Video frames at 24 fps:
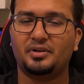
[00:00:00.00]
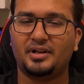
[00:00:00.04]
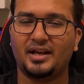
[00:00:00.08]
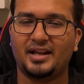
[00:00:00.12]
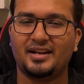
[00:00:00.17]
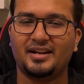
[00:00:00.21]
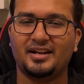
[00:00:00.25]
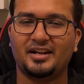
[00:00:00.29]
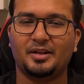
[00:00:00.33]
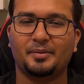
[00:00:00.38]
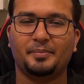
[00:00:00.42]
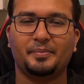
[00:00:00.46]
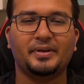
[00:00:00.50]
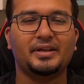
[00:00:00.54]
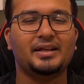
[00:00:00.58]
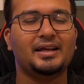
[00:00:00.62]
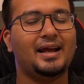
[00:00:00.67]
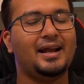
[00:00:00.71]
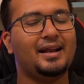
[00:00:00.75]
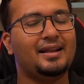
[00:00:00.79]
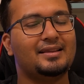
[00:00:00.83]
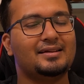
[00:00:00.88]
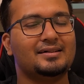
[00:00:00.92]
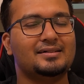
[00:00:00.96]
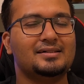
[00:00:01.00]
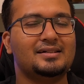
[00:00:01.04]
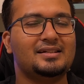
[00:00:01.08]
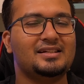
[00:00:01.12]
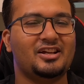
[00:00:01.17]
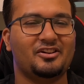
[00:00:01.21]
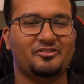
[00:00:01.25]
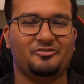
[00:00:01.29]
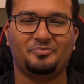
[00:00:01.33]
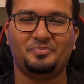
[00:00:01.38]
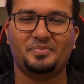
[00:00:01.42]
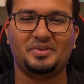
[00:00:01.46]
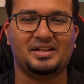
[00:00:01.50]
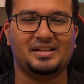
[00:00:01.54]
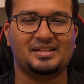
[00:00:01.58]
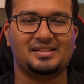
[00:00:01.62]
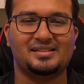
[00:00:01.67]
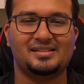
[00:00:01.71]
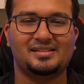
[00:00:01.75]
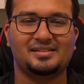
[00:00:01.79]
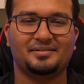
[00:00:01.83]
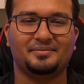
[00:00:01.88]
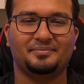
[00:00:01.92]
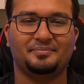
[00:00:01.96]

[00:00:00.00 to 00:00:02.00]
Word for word: ten eighty p at thirty F P S.